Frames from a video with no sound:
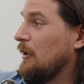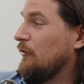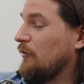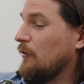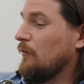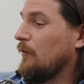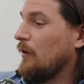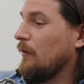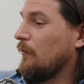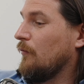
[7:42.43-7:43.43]
So
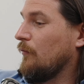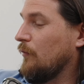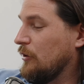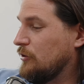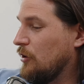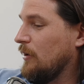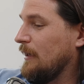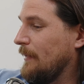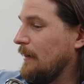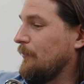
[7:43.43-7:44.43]
when you're
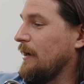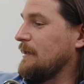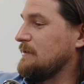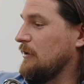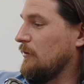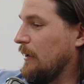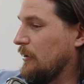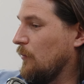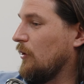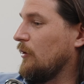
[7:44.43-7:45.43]
talking about price and
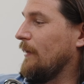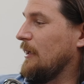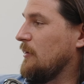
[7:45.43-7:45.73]
you're working on that,